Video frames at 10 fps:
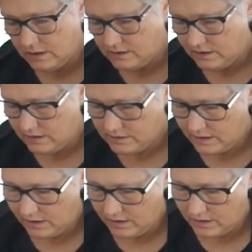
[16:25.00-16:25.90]
See, this
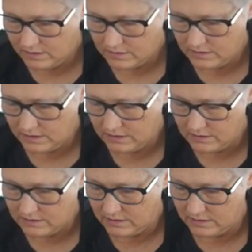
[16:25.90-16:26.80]
carrot
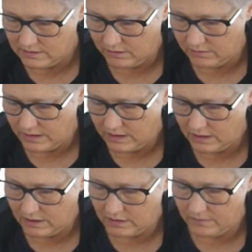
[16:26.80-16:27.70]
is already
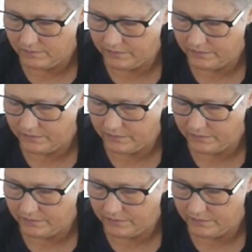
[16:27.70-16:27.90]
kind of